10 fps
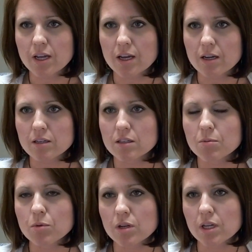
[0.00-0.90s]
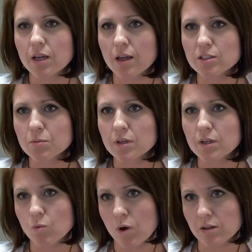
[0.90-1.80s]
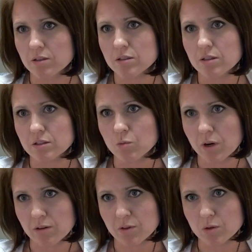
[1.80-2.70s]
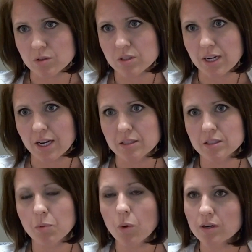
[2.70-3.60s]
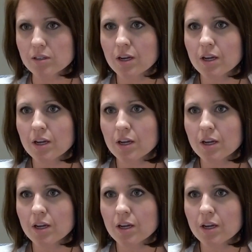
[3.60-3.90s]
and community engagement and wellness is one of those that I support.